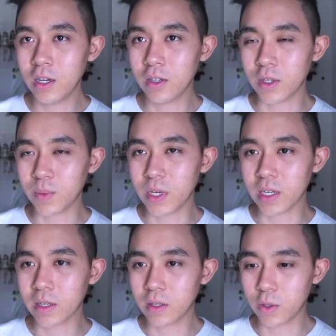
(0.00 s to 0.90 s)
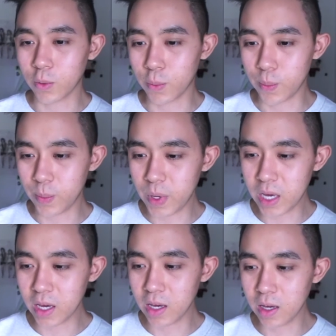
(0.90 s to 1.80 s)
to speak to
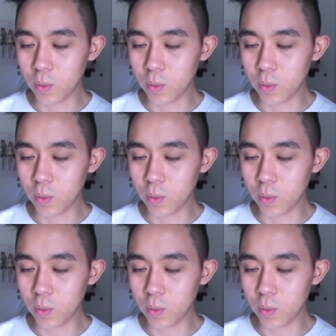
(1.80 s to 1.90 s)
me